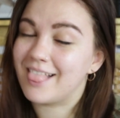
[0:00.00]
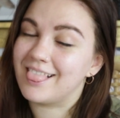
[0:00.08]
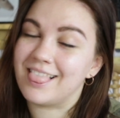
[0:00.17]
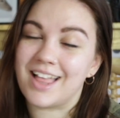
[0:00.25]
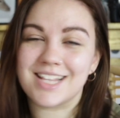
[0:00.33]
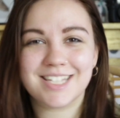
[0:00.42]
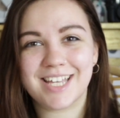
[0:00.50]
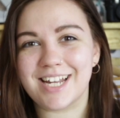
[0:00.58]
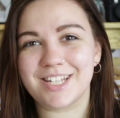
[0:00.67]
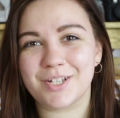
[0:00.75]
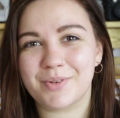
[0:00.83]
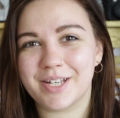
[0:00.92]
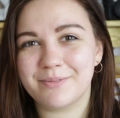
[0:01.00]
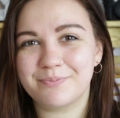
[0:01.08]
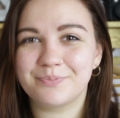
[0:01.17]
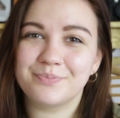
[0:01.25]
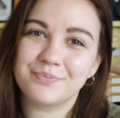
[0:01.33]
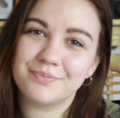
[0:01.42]
Let's get into it.
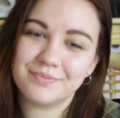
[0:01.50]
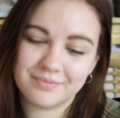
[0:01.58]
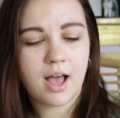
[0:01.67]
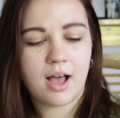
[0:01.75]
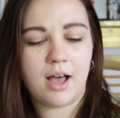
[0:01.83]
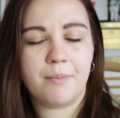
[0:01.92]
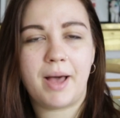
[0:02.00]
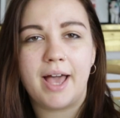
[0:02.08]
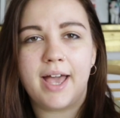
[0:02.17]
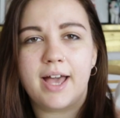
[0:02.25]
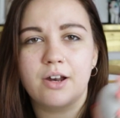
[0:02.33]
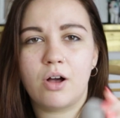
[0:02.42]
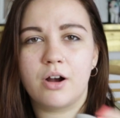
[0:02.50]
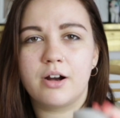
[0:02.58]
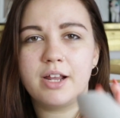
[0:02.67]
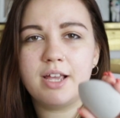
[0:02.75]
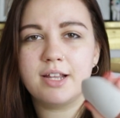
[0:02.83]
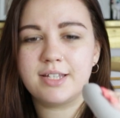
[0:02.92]
I had
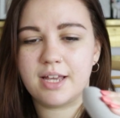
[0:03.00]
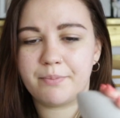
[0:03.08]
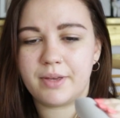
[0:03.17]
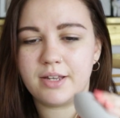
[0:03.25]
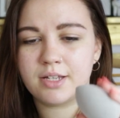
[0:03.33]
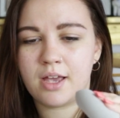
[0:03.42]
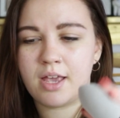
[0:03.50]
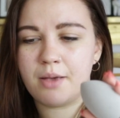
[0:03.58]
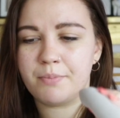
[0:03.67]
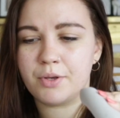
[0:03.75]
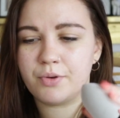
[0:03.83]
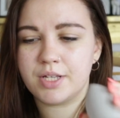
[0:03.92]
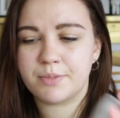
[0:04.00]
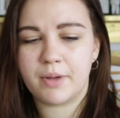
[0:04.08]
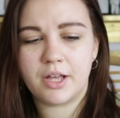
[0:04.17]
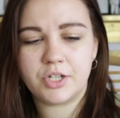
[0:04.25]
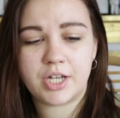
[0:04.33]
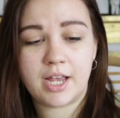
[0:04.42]
already dampened a beauty
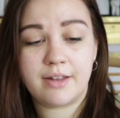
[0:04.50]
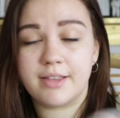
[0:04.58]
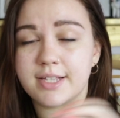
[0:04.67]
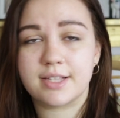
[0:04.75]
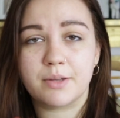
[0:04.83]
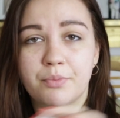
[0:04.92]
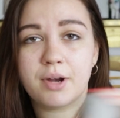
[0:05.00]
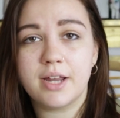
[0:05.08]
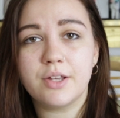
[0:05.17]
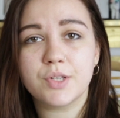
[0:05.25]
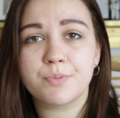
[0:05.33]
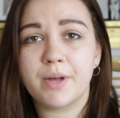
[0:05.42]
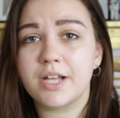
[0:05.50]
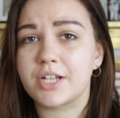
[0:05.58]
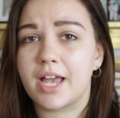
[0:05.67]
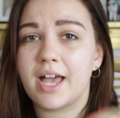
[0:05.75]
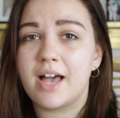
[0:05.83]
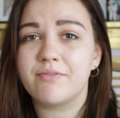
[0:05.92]
sponge, and this is a brand new sponge.
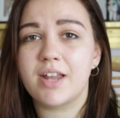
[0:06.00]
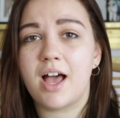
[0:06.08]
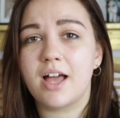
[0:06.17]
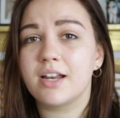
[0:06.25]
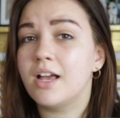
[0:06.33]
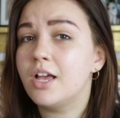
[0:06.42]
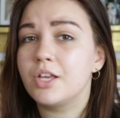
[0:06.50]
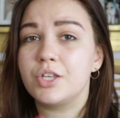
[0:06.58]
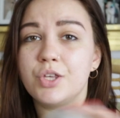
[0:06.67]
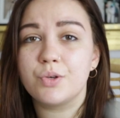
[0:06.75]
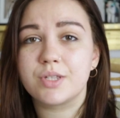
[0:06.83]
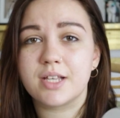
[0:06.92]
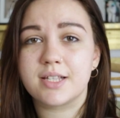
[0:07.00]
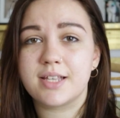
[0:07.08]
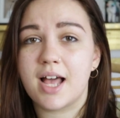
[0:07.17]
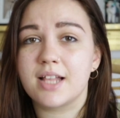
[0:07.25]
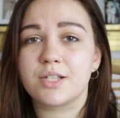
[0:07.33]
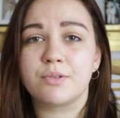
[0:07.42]
I have not used this
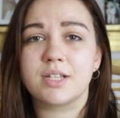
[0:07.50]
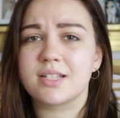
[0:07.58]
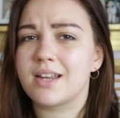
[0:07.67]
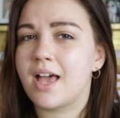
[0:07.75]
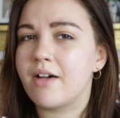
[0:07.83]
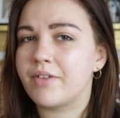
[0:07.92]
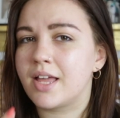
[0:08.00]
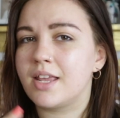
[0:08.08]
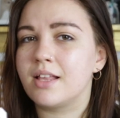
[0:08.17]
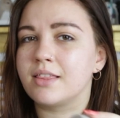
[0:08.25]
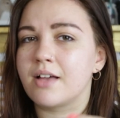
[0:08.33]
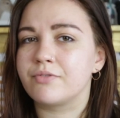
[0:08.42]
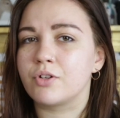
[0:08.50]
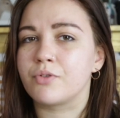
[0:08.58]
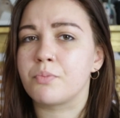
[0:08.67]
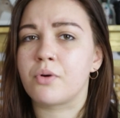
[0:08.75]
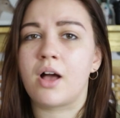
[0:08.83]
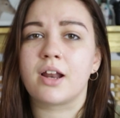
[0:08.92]
yet, so it doesn't have any
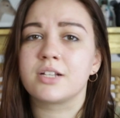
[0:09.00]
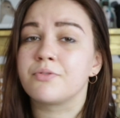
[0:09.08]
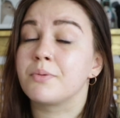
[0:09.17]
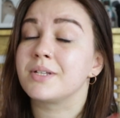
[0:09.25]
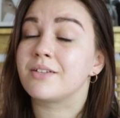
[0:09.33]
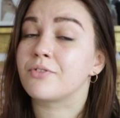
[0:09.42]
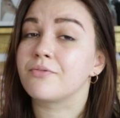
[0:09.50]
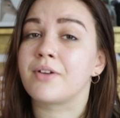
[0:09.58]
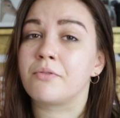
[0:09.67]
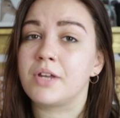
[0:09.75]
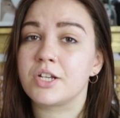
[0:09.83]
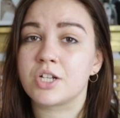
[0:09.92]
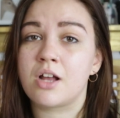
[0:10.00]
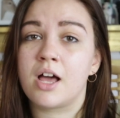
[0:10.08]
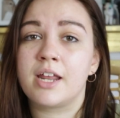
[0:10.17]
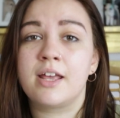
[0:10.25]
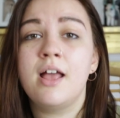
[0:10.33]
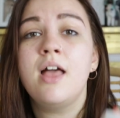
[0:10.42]
leftover products from a different foundation
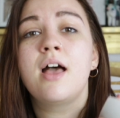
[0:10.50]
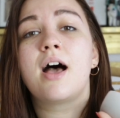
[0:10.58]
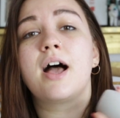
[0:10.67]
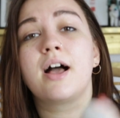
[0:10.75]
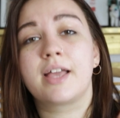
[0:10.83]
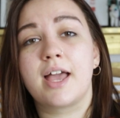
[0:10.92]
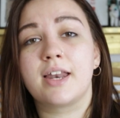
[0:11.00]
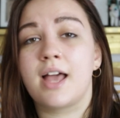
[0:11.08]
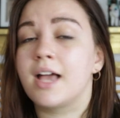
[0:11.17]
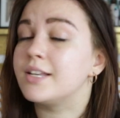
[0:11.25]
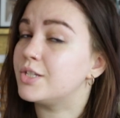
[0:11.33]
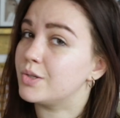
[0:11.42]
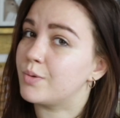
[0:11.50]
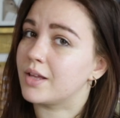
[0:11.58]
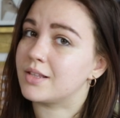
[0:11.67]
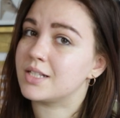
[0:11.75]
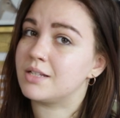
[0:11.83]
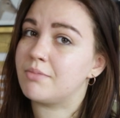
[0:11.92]
on it. Again, I do
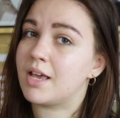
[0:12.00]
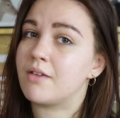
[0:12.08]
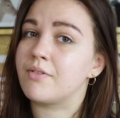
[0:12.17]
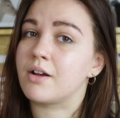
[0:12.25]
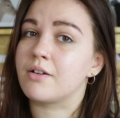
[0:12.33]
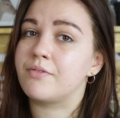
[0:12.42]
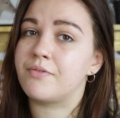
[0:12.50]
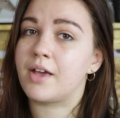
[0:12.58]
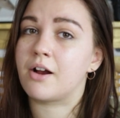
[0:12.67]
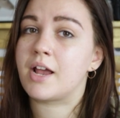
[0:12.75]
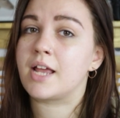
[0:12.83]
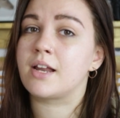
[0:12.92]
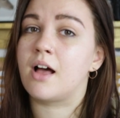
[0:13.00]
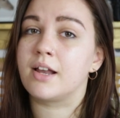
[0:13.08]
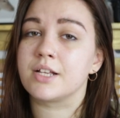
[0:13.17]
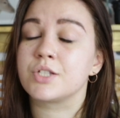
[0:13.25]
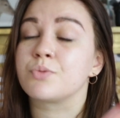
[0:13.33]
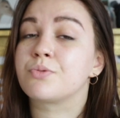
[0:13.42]
want this to be a very fair and
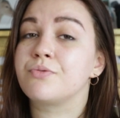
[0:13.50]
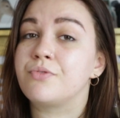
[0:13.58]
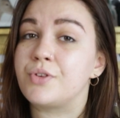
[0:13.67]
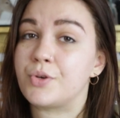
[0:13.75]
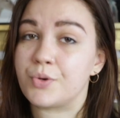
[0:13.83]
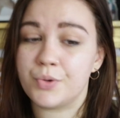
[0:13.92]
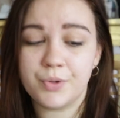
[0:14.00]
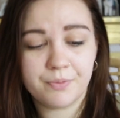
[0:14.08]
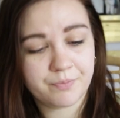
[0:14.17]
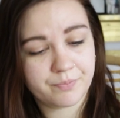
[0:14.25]
honest review.